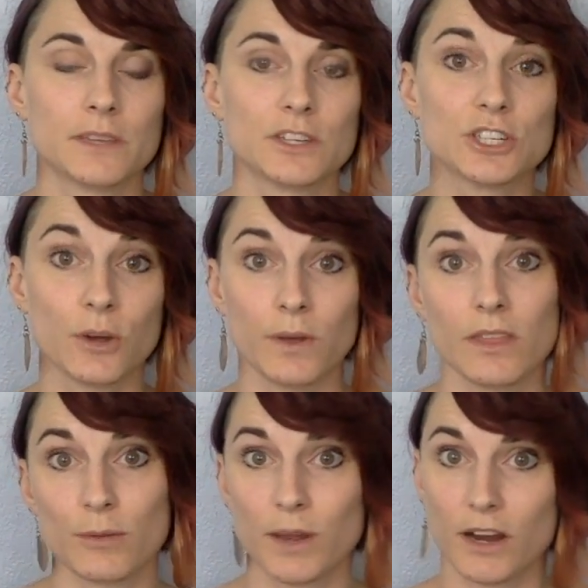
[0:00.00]
showing
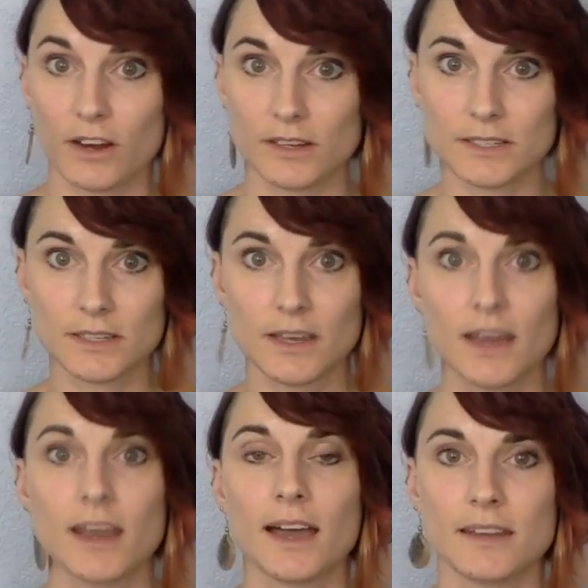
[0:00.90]
their parent
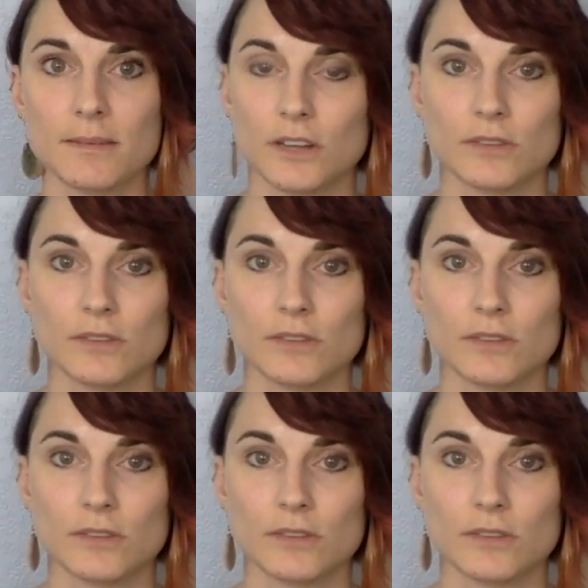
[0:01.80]
an item,